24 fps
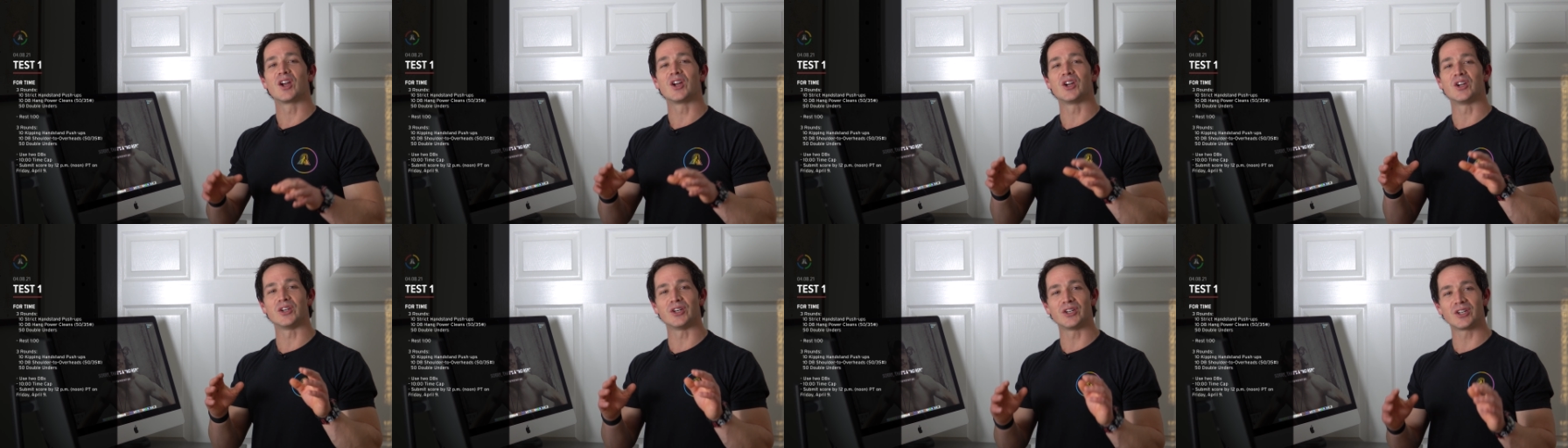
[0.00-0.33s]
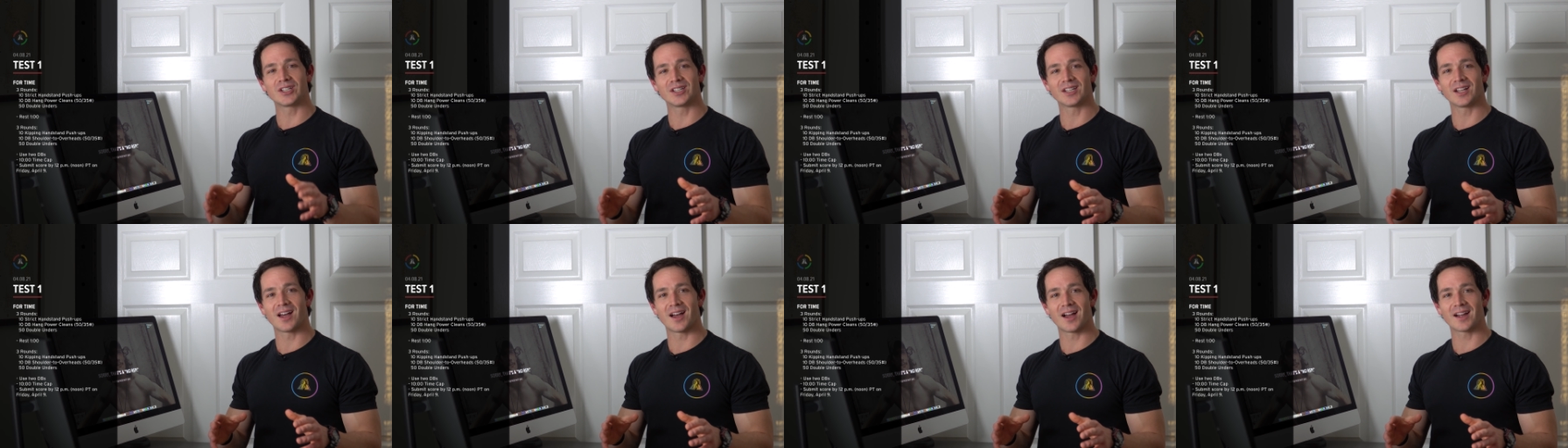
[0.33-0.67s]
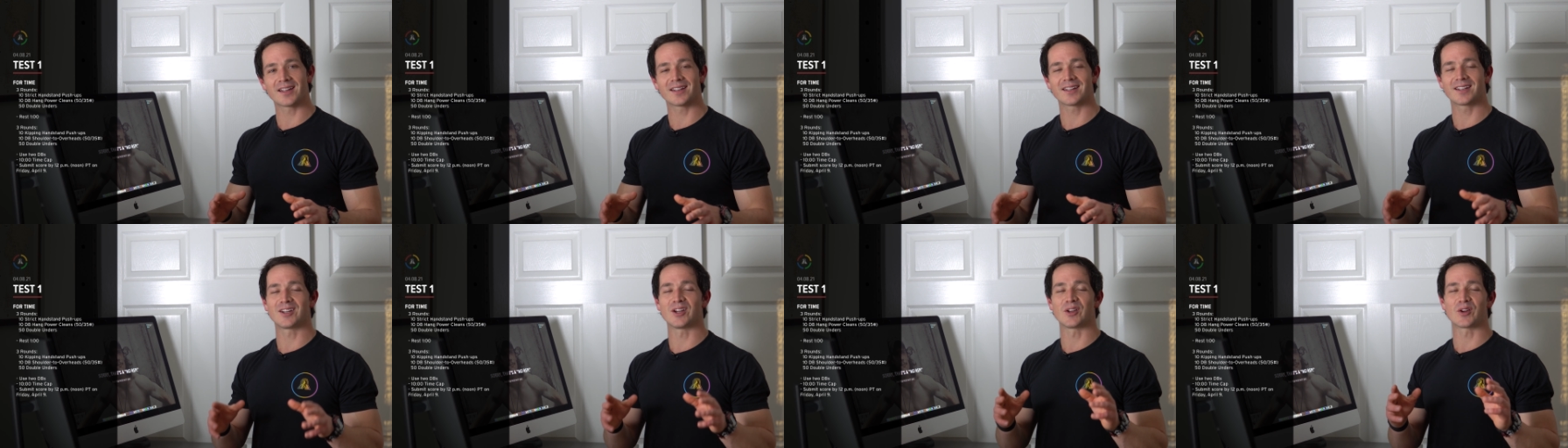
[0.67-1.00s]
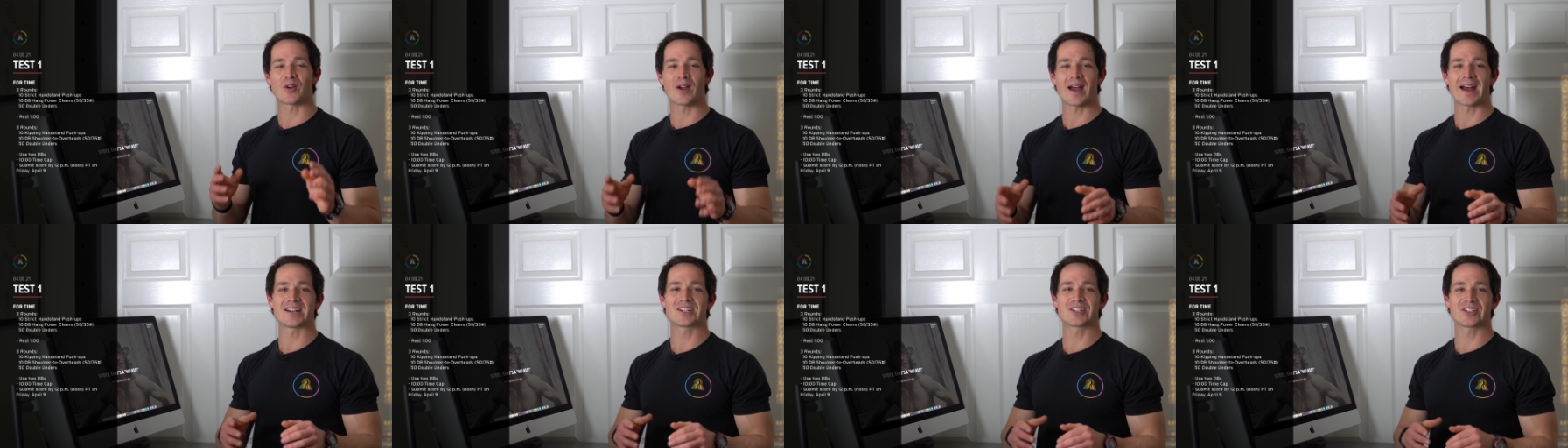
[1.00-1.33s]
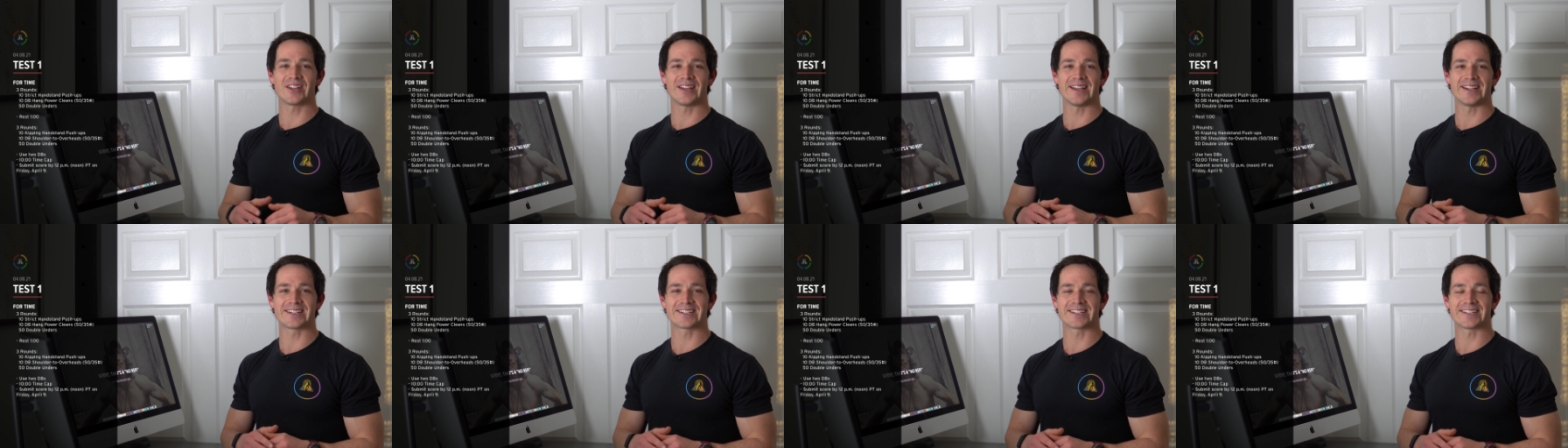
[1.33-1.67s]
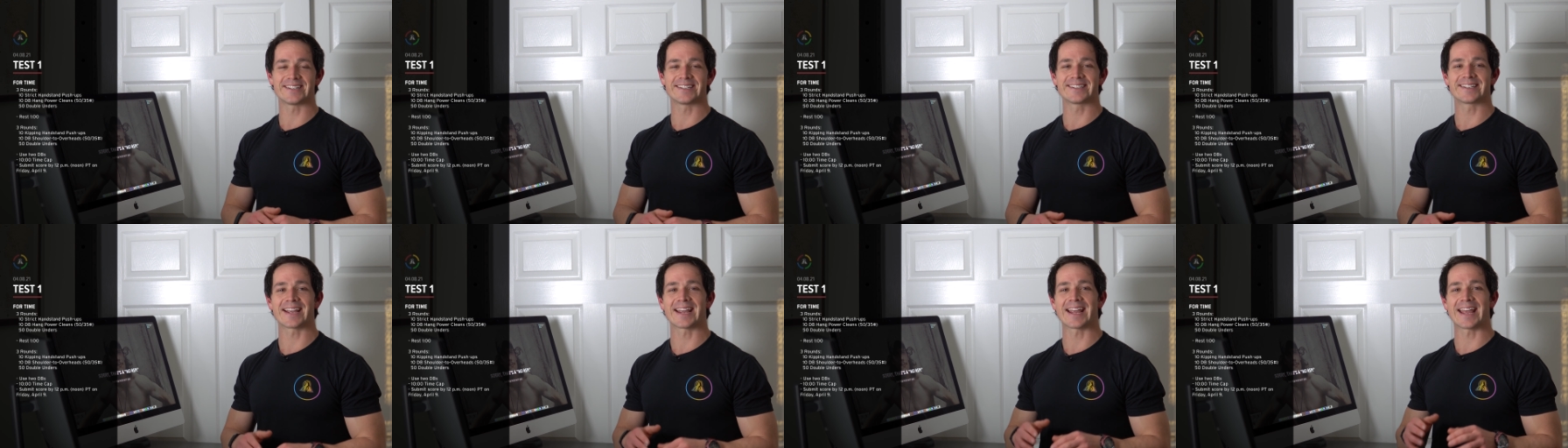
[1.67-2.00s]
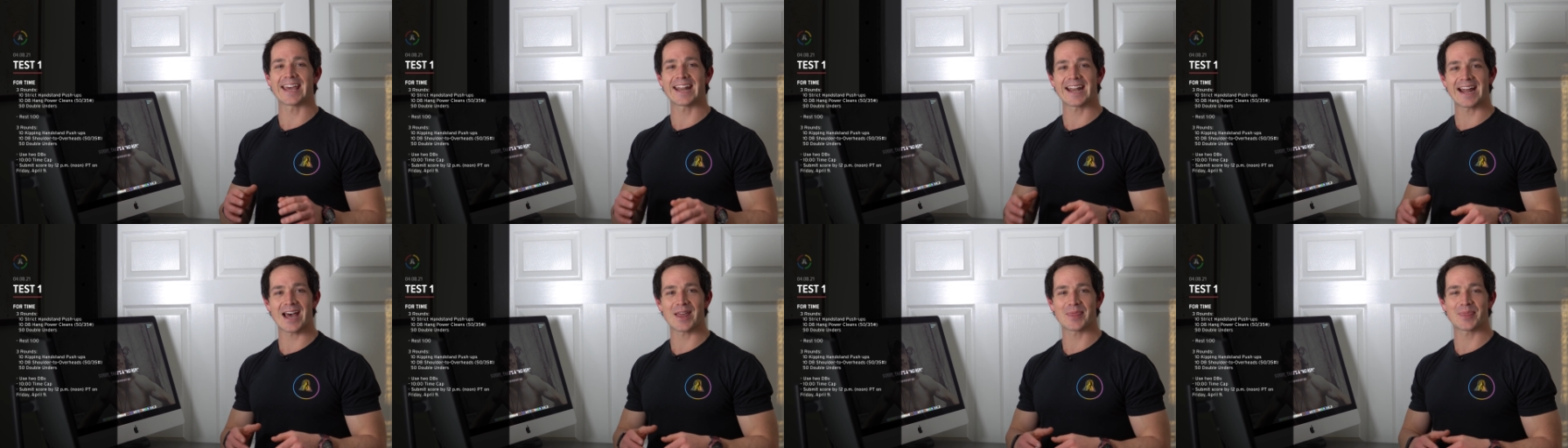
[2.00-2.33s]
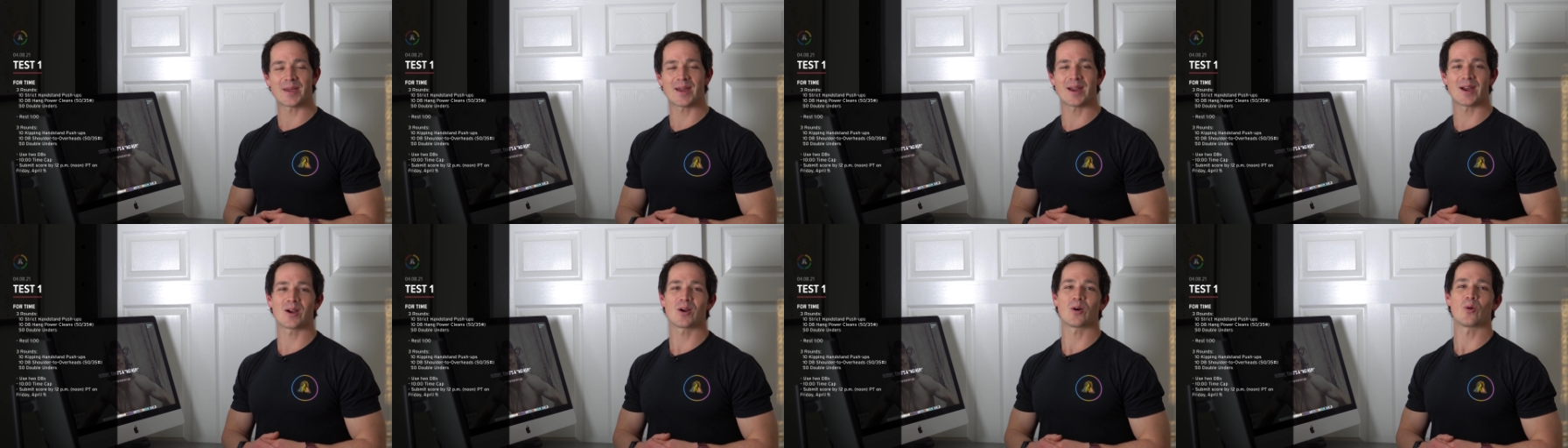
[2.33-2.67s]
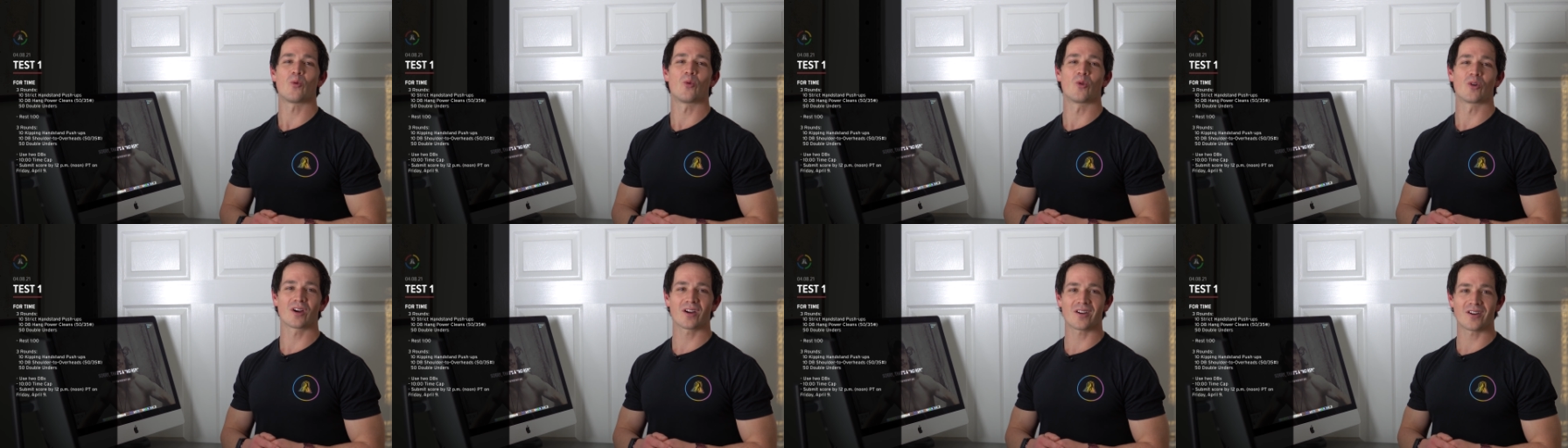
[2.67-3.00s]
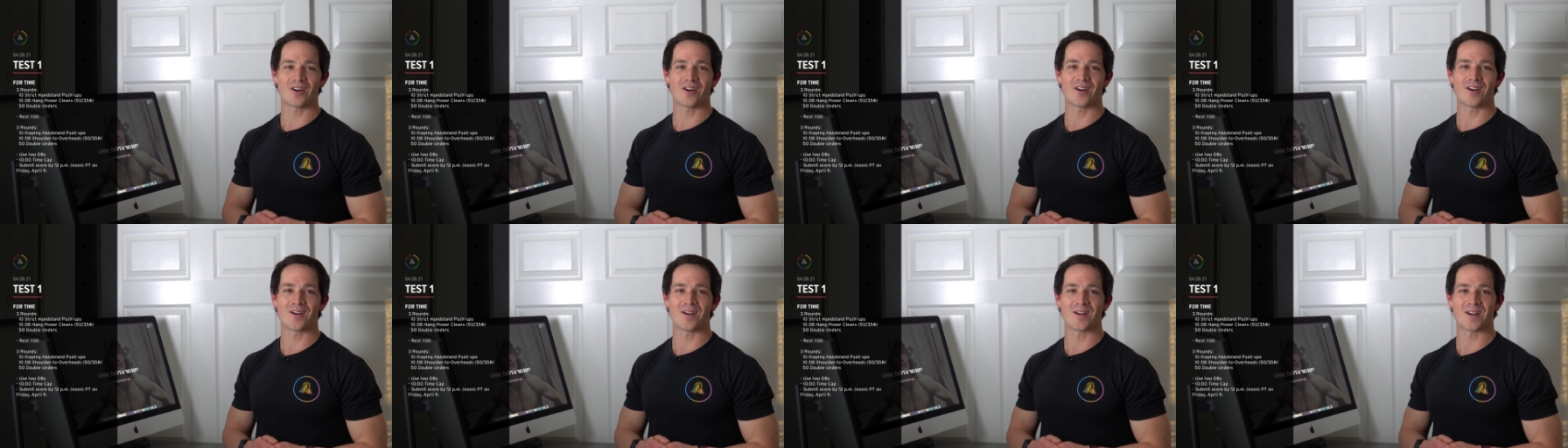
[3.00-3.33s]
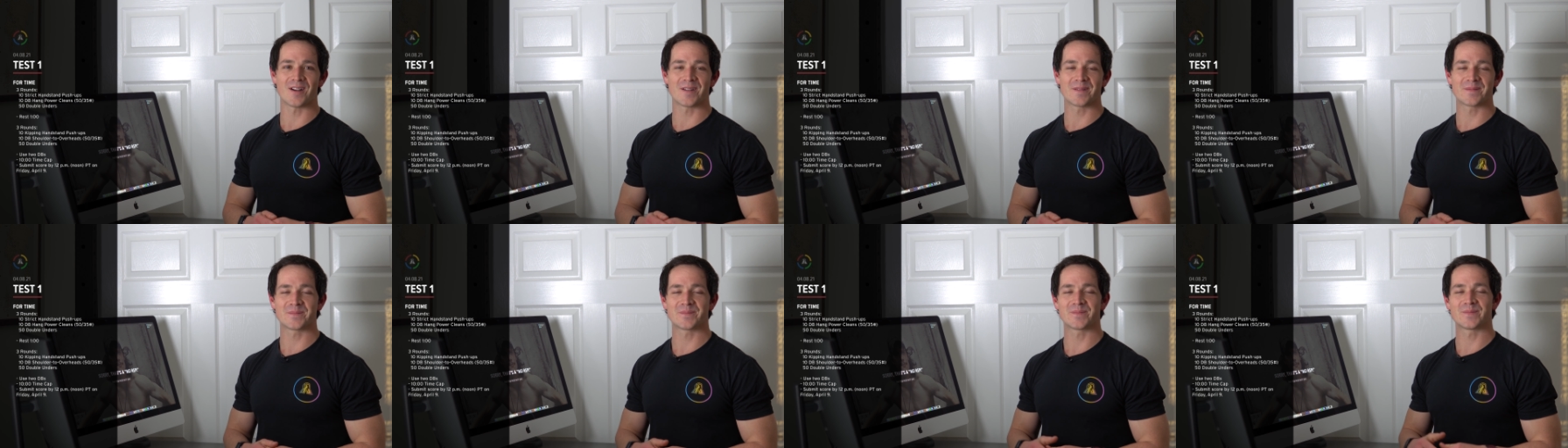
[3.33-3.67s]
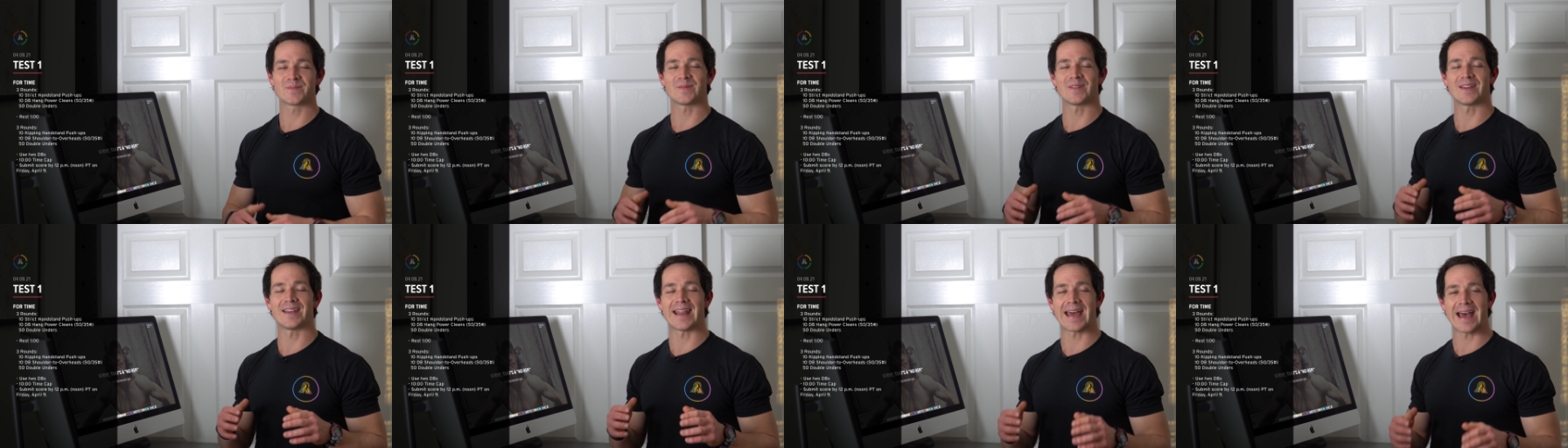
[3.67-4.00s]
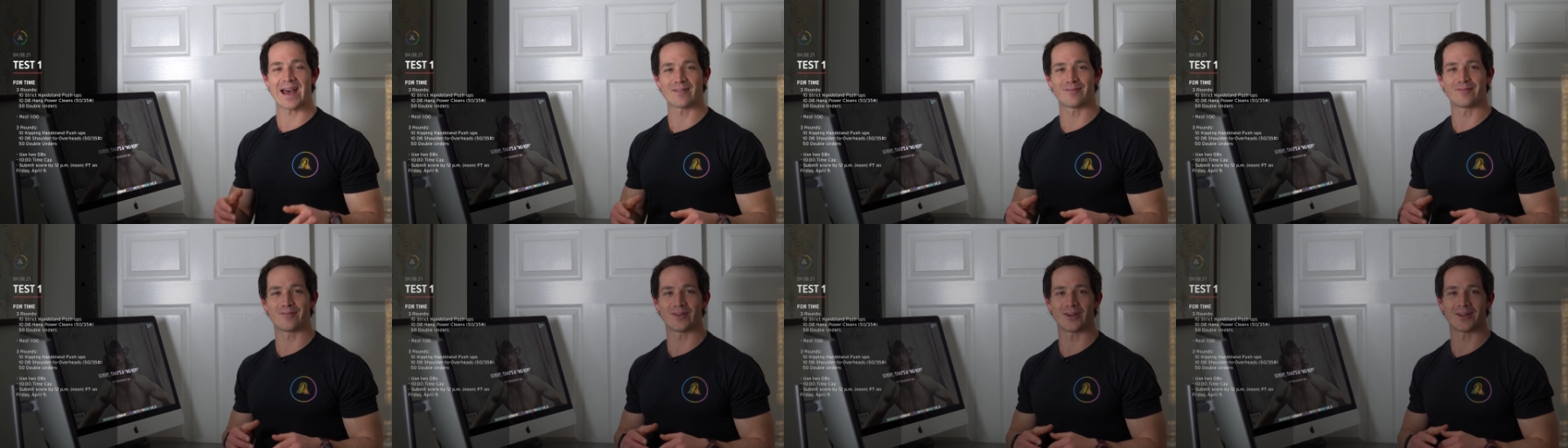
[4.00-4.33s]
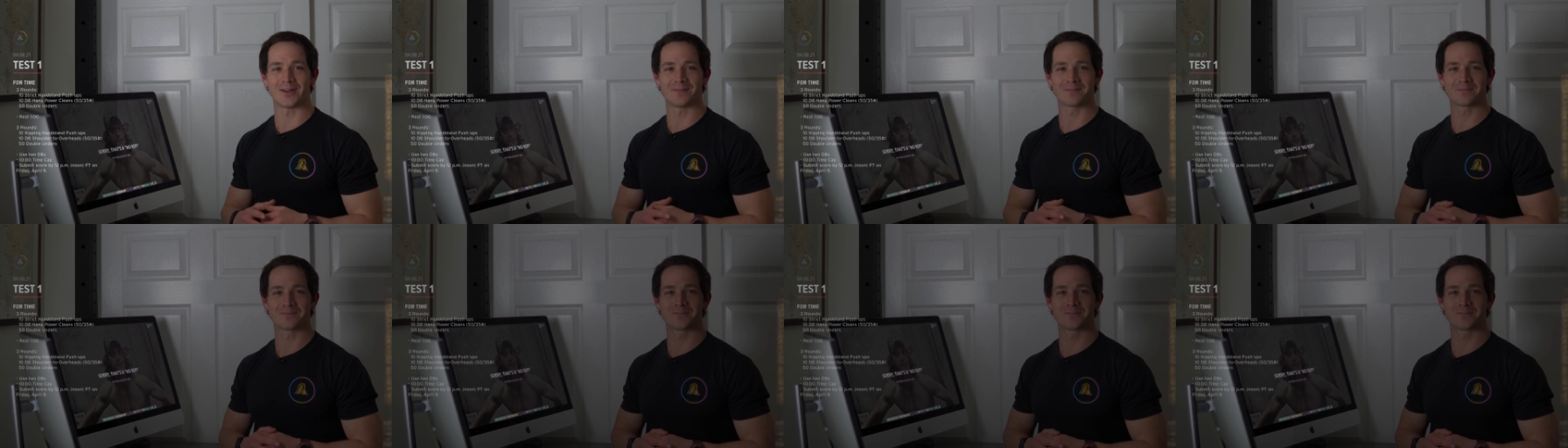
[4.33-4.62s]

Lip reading: Good luck, congratulations, get out there, work hard, and have fun.